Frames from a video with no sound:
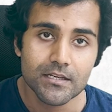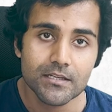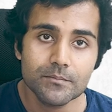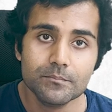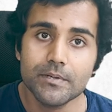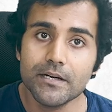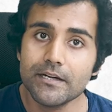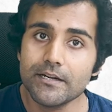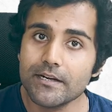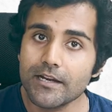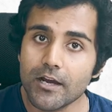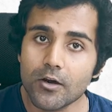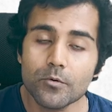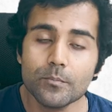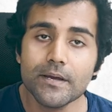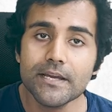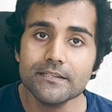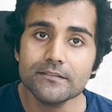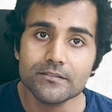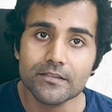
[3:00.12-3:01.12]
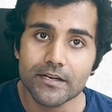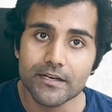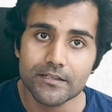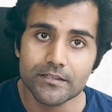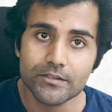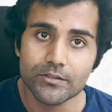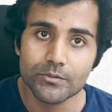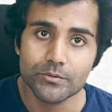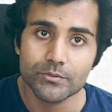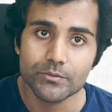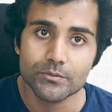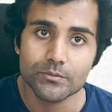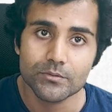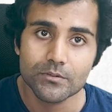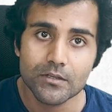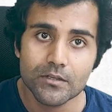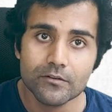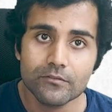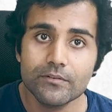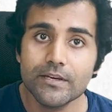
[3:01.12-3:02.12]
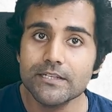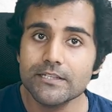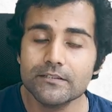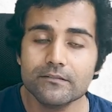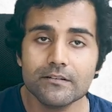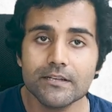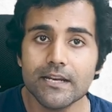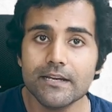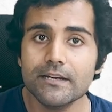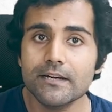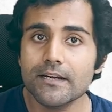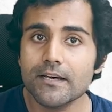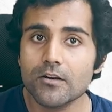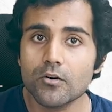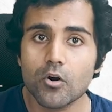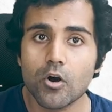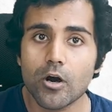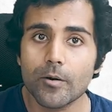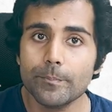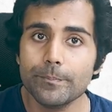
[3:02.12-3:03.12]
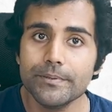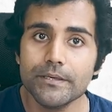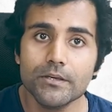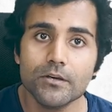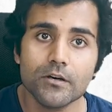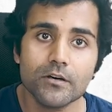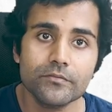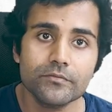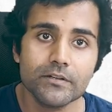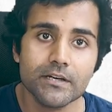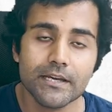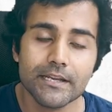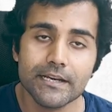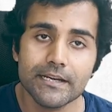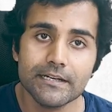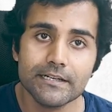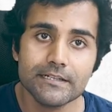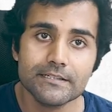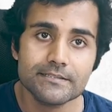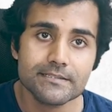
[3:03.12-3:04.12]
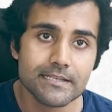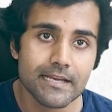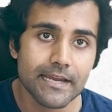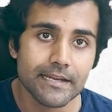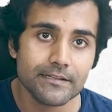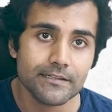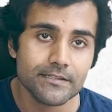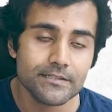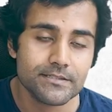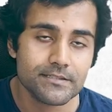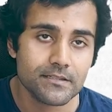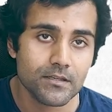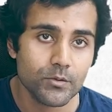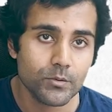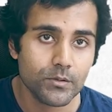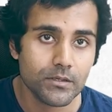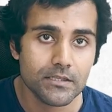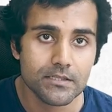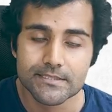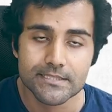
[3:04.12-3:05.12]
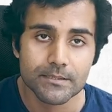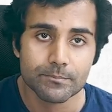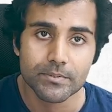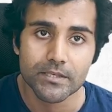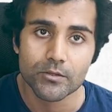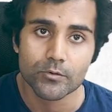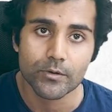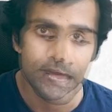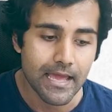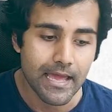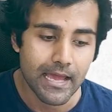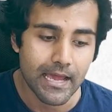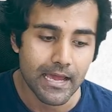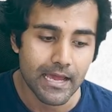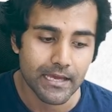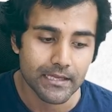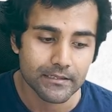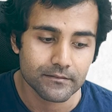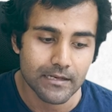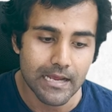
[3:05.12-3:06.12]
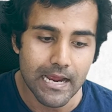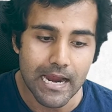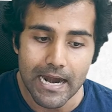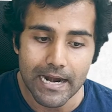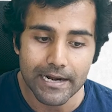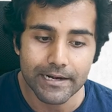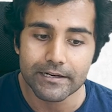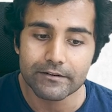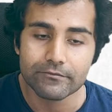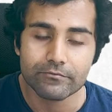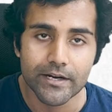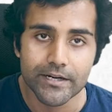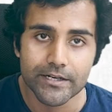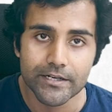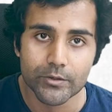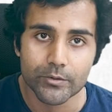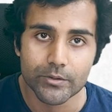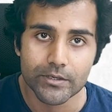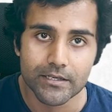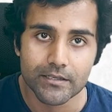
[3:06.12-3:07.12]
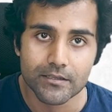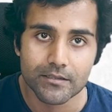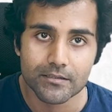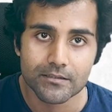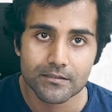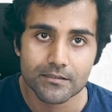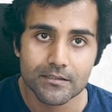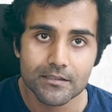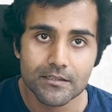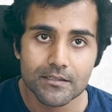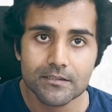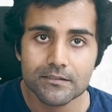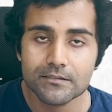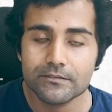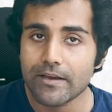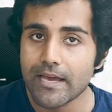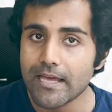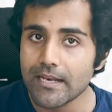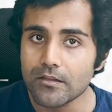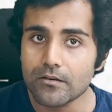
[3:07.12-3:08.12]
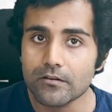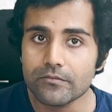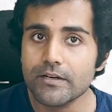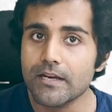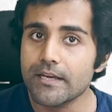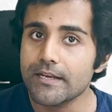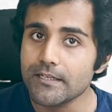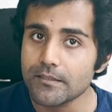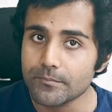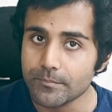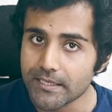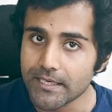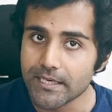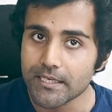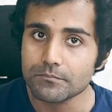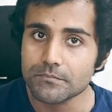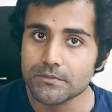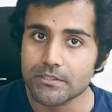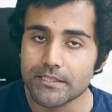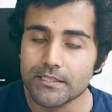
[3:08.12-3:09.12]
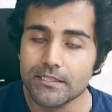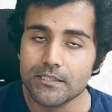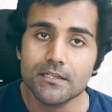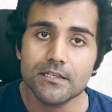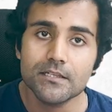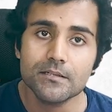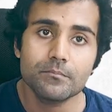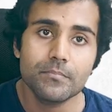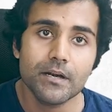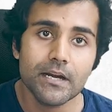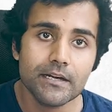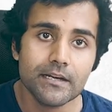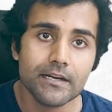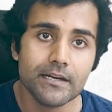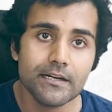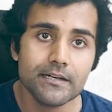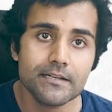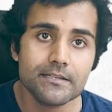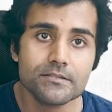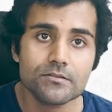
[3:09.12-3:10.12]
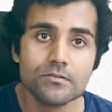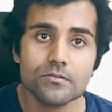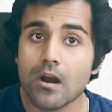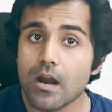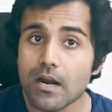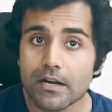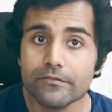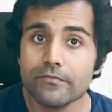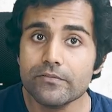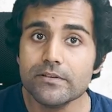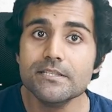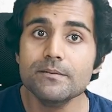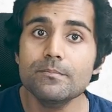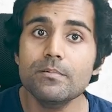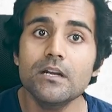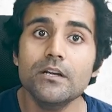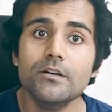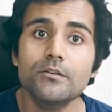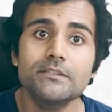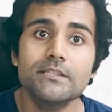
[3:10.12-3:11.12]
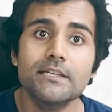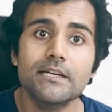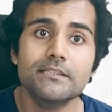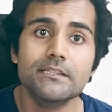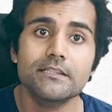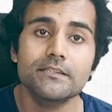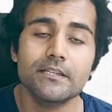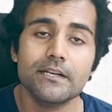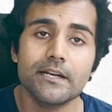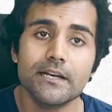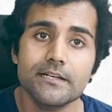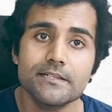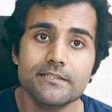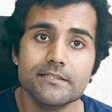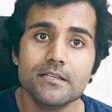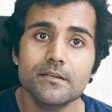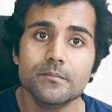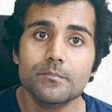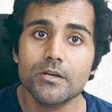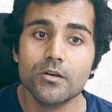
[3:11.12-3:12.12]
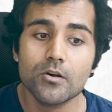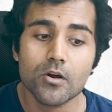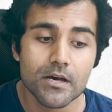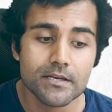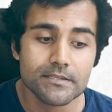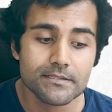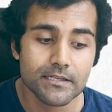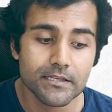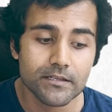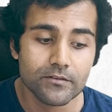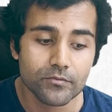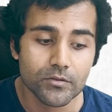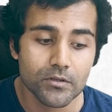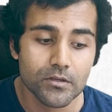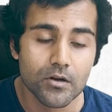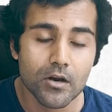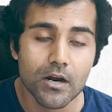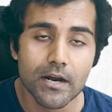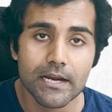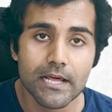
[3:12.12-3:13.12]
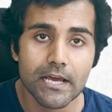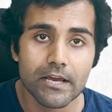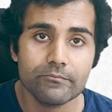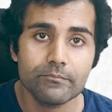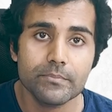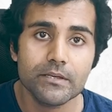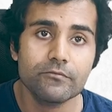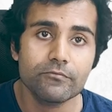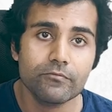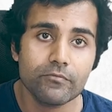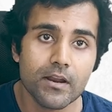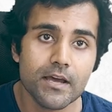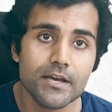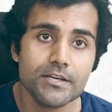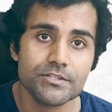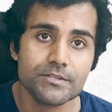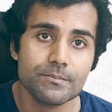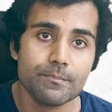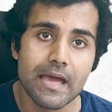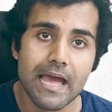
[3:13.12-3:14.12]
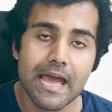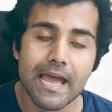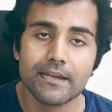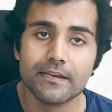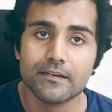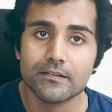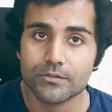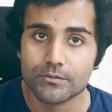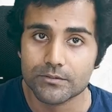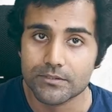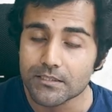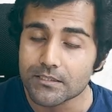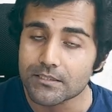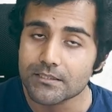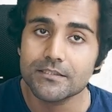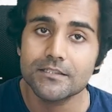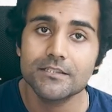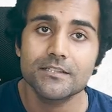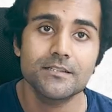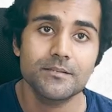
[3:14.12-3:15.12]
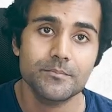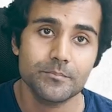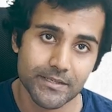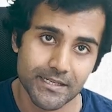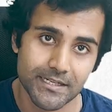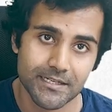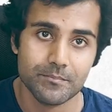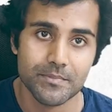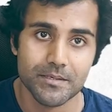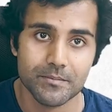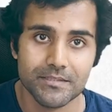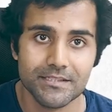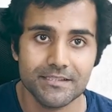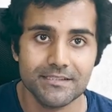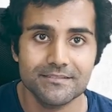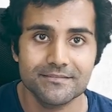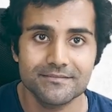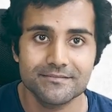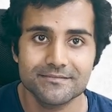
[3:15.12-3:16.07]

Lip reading: But now my thread 2, when it created a copy of current inside its local CPU and added 1 to it, the value of current became 3, but it is not visible to the other threads because it would not have been flushed back to the main memory.